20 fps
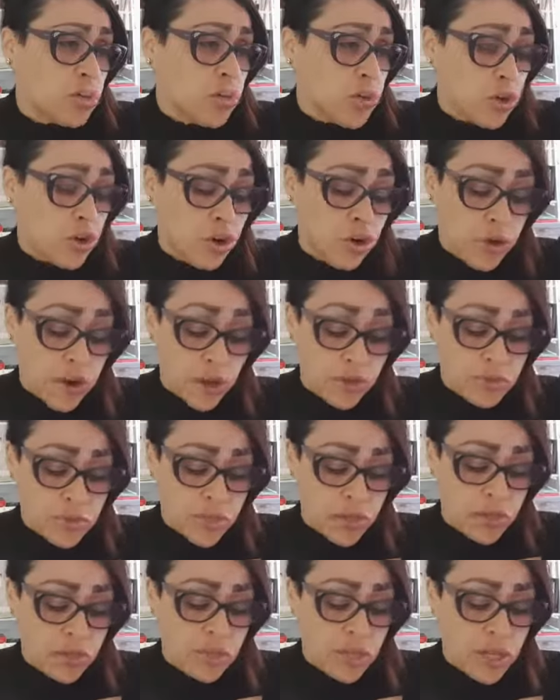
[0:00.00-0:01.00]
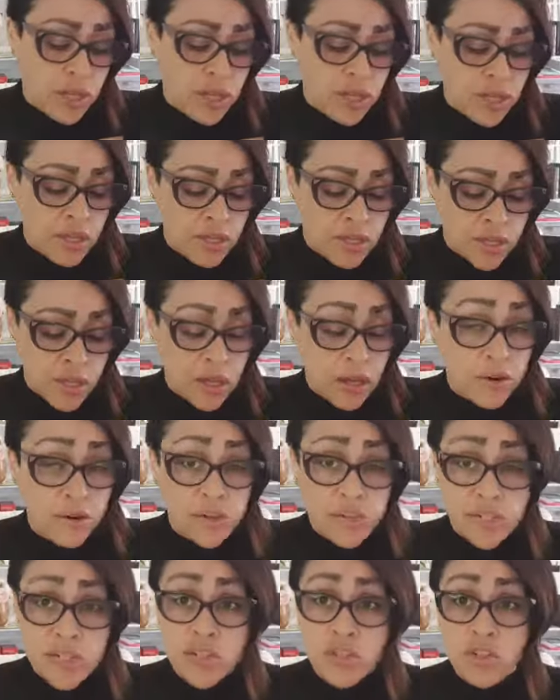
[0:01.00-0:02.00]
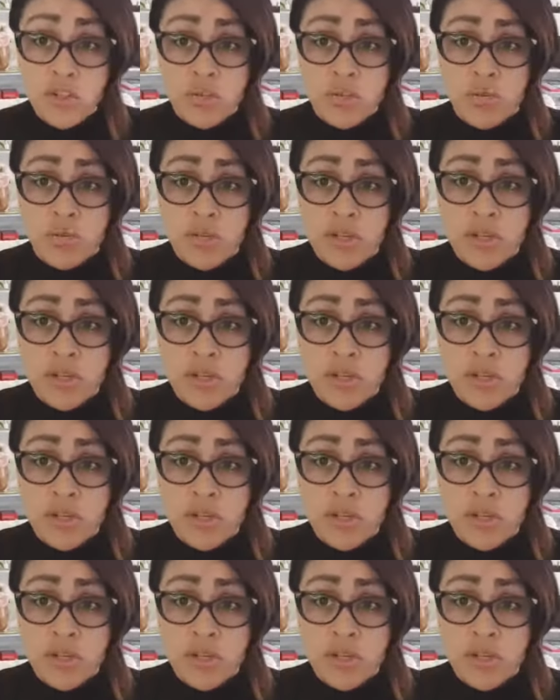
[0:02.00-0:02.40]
programs on there that are essential,